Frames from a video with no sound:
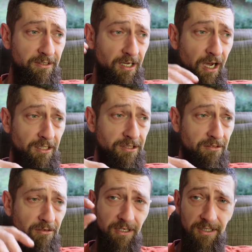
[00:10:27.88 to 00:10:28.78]
Not
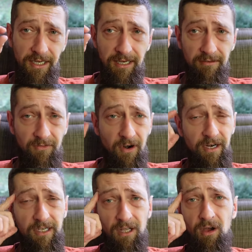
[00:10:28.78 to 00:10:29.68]
sure, I think I'm
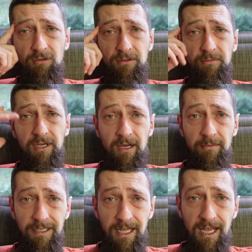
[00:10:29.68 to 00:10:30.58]
very close of
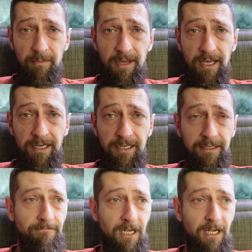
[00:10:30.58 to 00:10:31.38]
becoming diabetic.